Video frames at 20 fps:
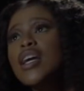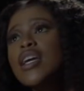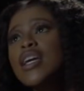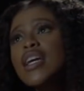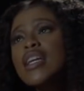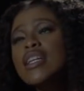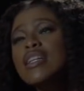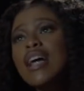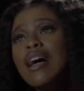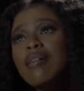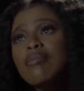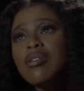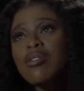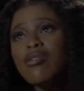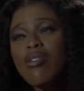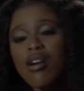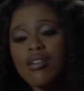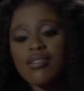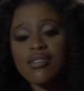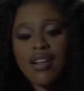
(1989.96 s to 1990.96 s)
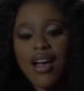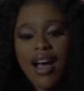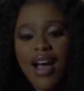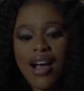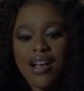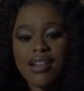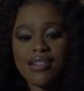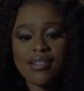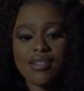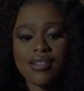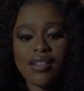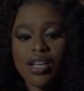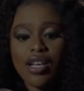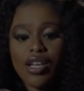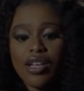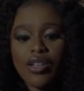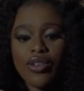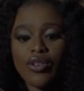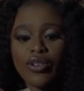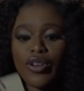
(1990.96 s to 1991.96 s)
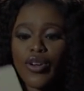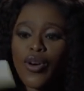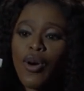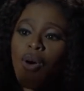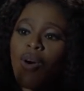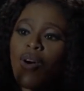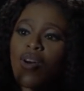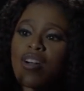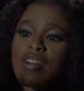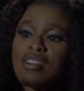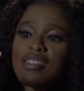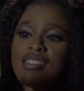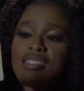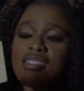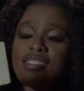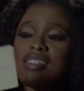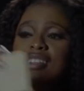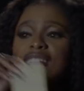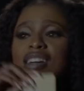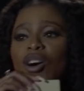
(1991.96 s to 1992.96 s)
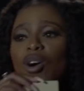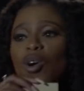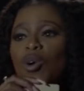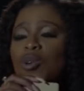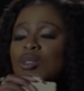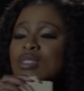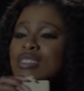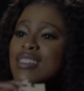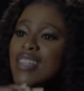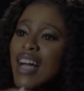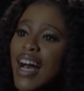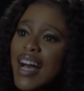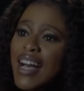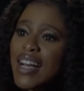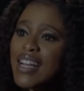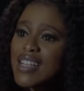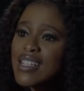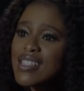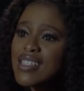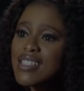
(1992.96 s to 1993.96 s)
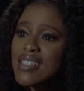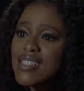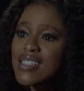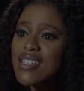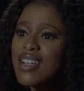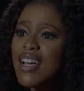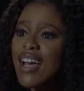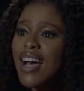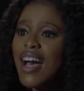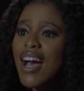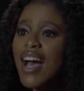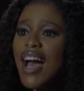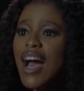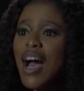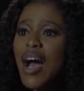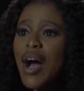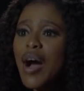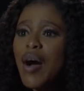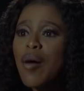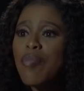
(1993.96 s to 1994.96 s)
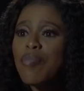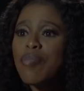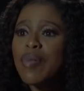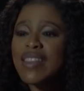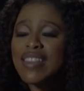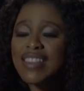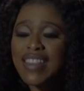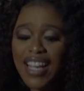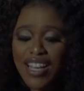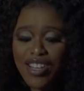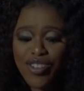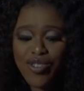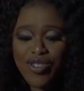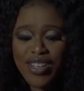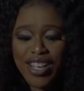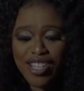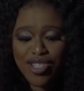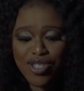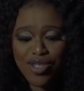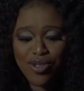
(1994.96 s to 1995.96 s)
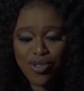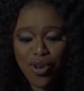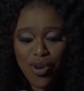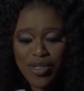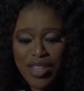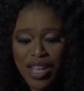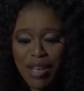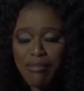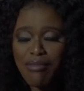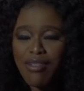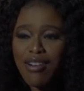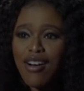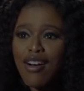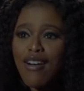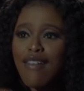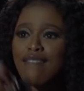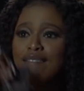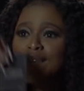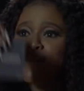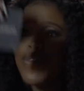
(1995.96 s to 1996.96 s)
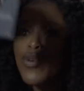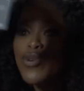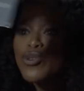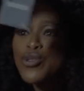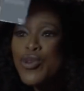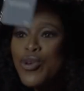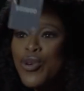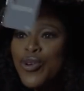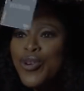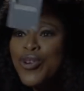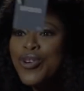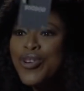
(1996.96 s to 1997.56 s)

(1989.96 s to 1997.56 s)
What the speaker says: can come across as unicorns, all nice, but then you get to know them. Voodoo.